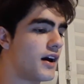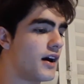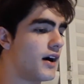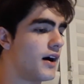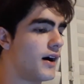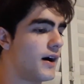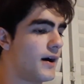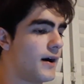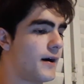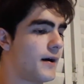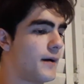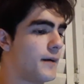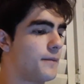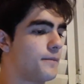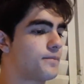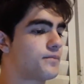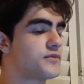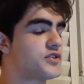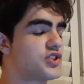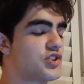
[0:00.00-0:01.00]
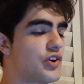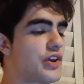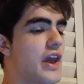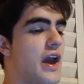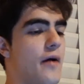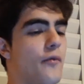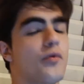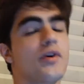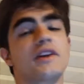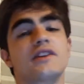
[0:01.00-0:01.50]
So
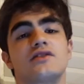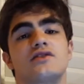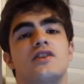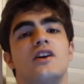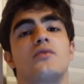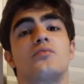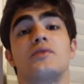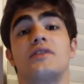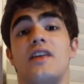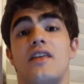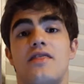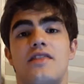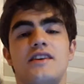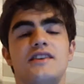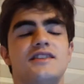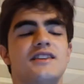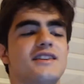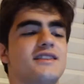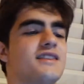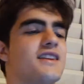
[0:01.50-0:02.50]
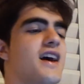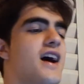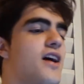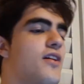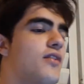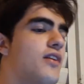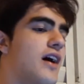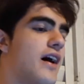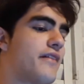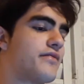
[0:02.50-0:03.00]
yeah, we can start with the thesis
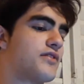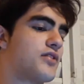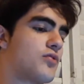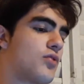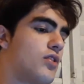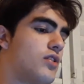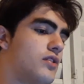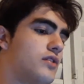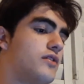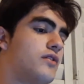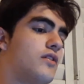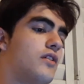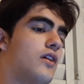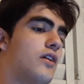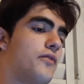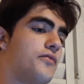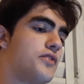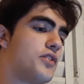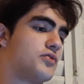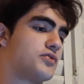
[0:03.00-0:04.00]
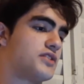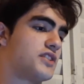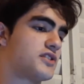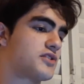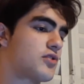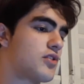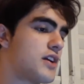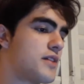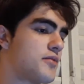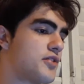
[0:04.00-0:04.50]
now after all of those
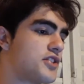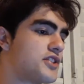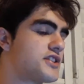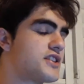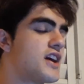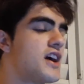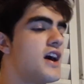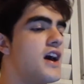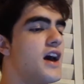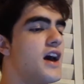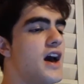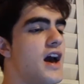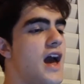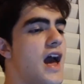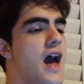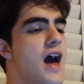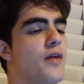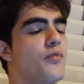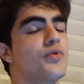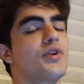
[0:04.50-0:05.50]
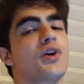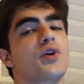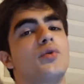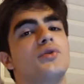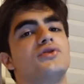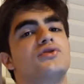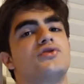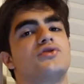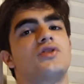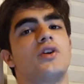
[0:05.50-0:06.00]
disclaimers, and we're
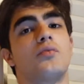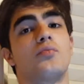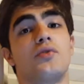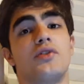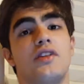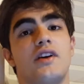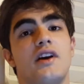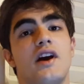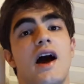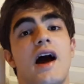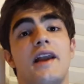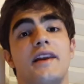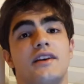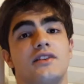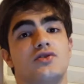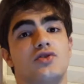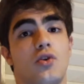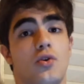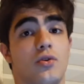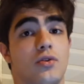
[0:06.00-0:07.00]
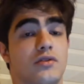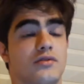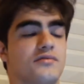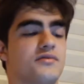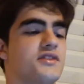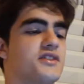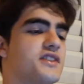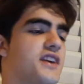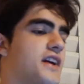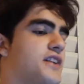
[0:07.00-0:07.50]
going to start with the anecdotal
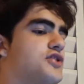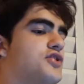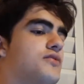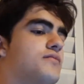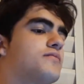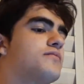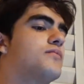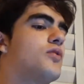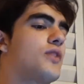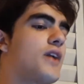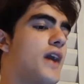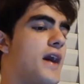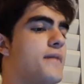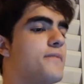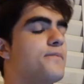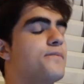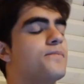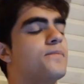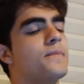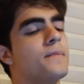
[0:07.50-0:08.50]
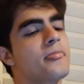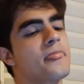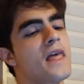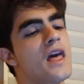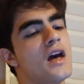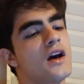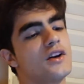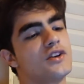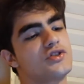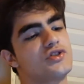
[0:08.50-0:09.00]
section, okay?
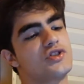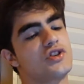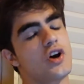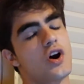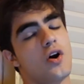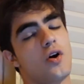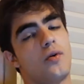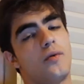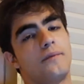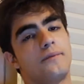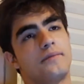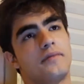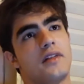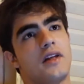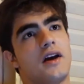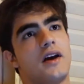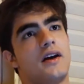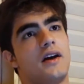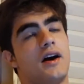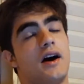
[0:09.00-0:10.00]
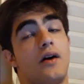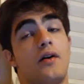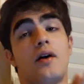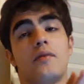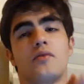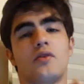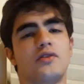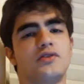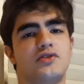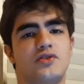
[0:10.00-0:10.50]
So
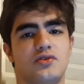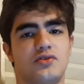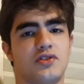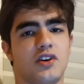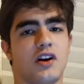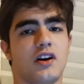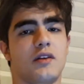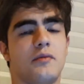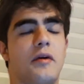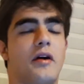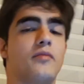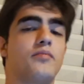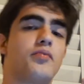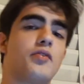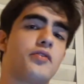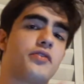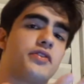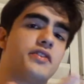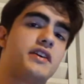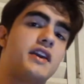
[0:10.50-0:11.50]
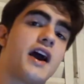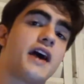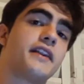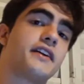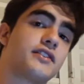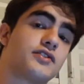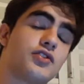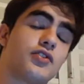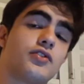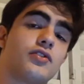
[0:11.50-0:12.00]
I'm going to talk about both the
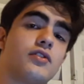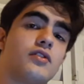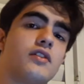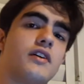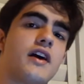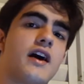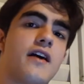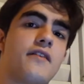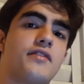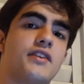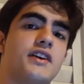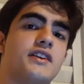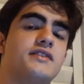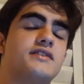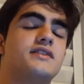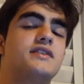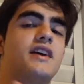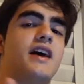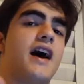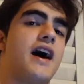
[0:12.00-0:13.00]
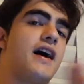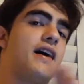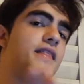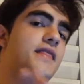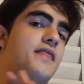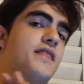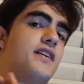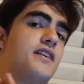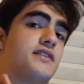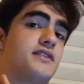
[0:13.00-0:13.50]
anecdotal evidence
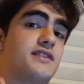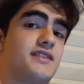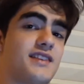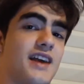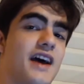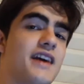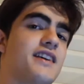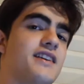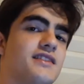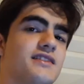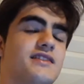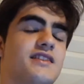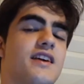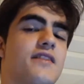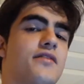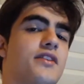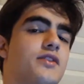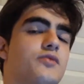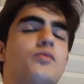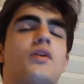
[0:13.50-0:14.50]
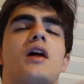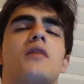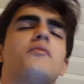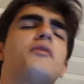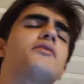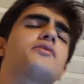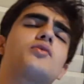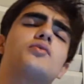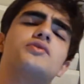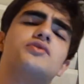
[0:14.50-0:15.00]
and the science evidence. Well, I'm
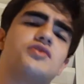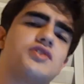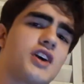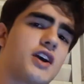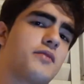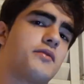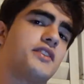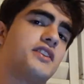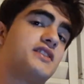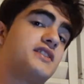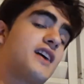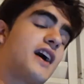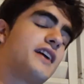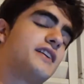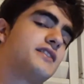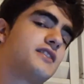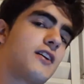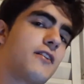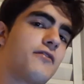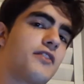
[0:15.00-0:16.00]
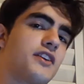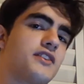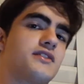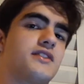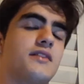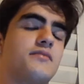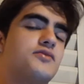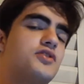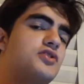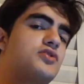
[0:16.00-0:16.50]
not going to talk about the science evidence.
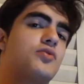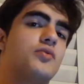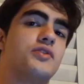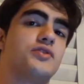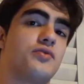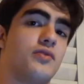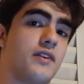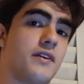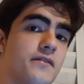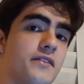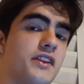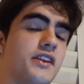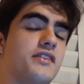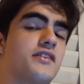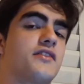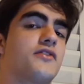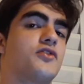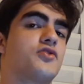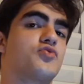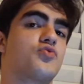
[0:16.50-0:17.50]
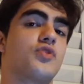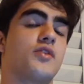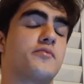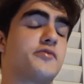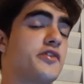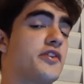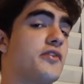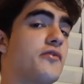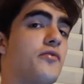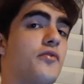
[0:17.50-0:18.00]
I'm just going to it in the
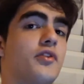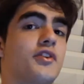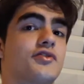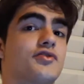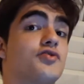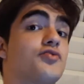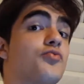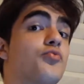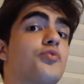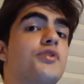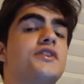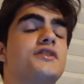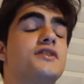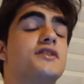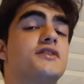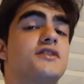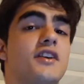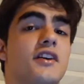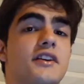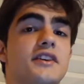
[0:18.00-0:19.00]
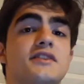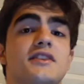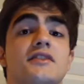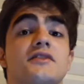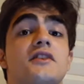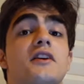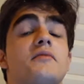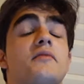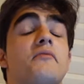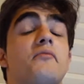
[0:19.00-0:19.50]
description if you want to read the studies and
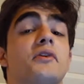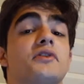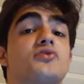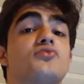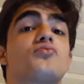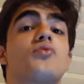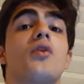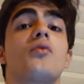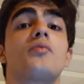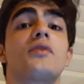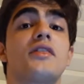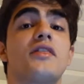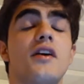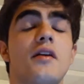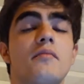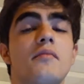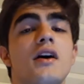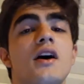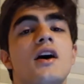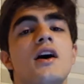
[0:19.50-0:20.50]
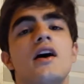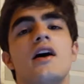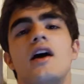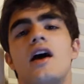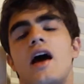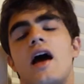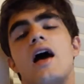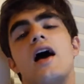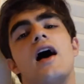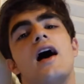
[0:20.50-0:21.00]
tell me what's wrong with them,
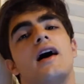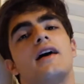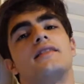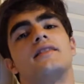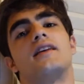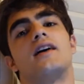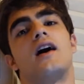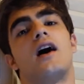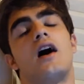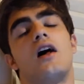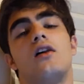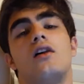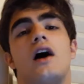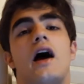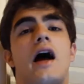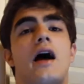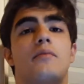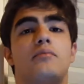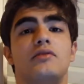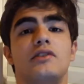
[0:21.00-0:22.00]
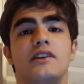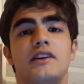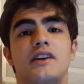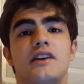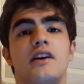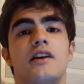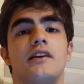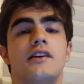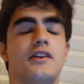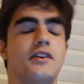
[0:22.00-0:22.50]
and I'll
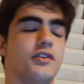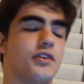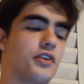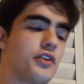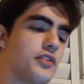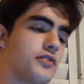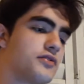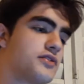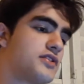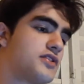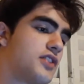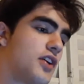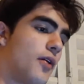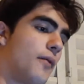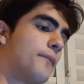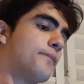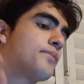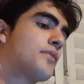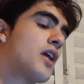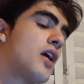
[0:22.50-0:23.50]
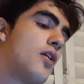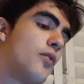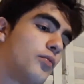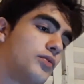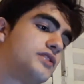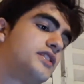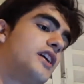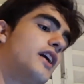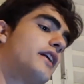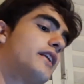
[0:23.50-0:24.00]
happily hear you. So,
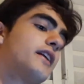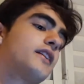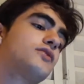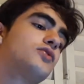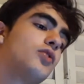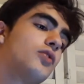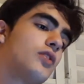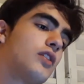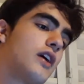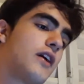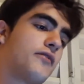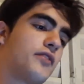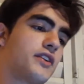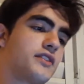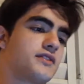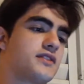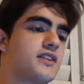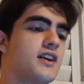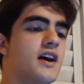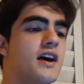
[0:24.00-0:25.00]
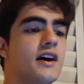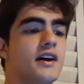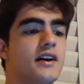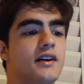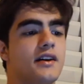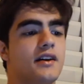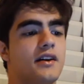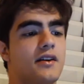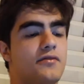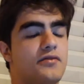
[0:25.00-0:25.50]
with the anecdotal evidence,
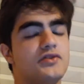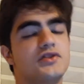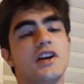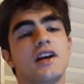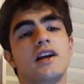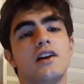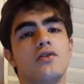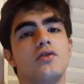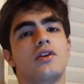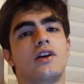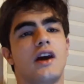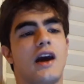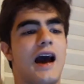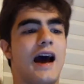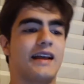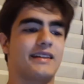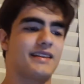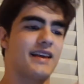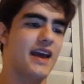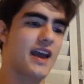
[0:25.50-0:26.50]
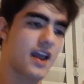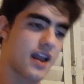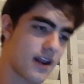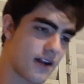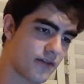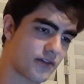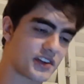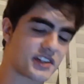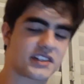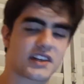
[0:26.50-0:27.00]
if you take a look at
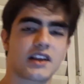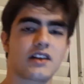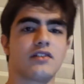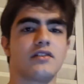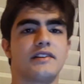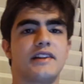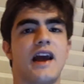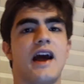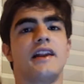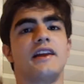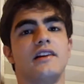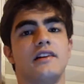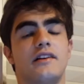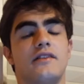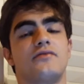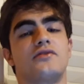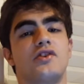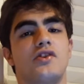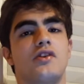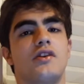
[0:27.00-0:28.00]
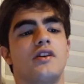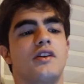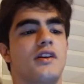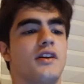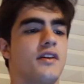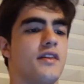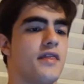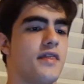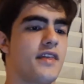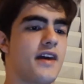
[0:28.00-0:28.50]
every single natty lifter
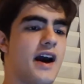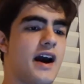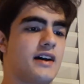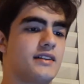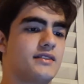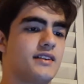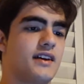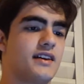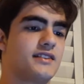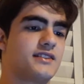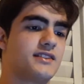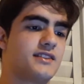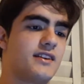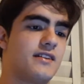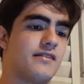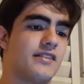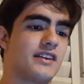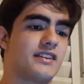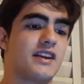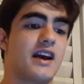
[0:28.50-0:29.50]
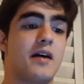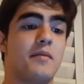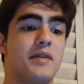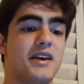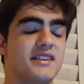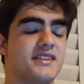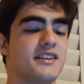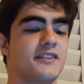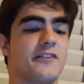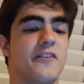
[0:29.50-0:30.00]
that exhibit
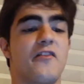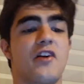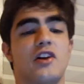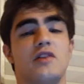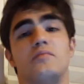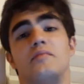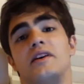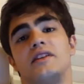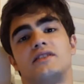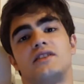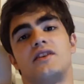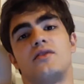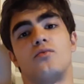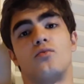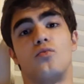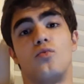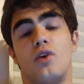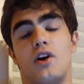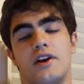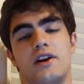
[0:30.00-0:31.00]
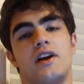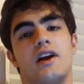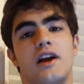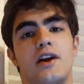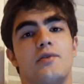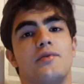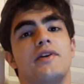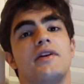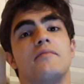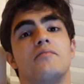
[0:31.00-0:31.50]
amazing development in one
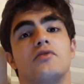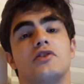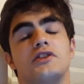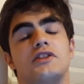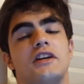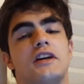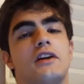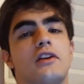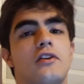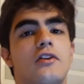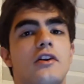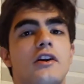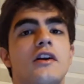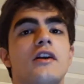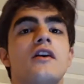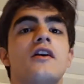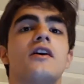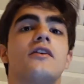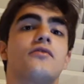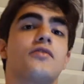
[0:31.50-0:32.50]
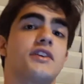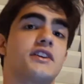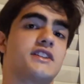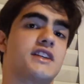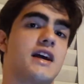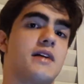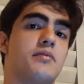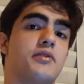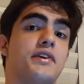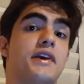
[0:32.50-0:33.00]
area in particular, for
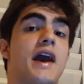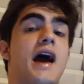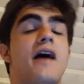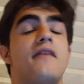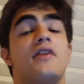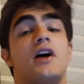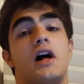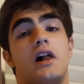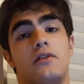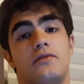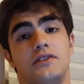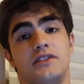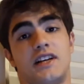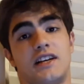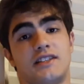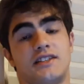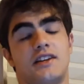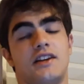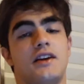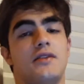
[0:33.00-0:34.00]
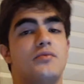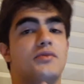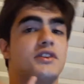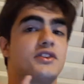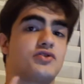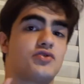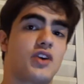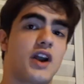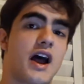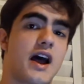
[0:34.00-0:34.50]
example, you have Alpha Destiny with
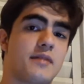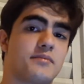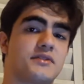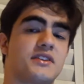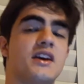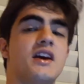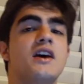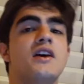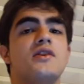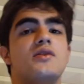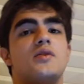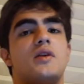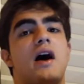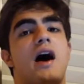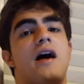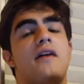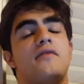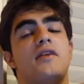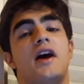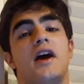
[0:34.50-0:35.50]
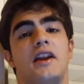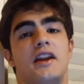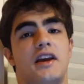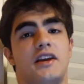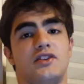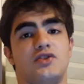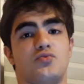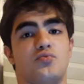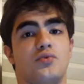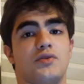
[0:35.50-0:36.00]
the traps, you have
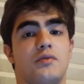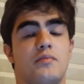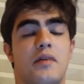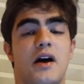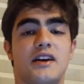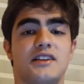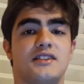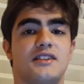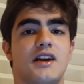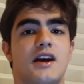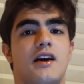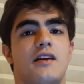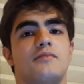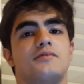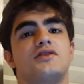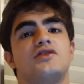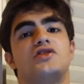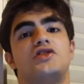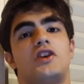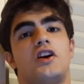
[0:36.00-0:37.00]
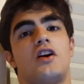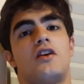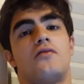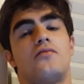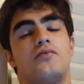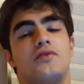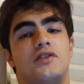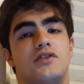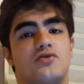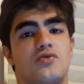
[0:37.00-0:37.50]
NH with the biceps,
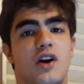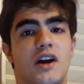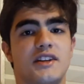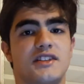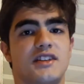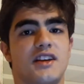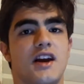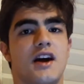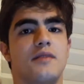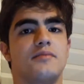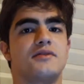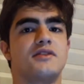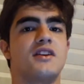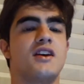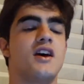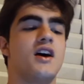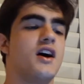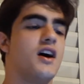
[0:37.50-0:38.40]
JF with the triceps,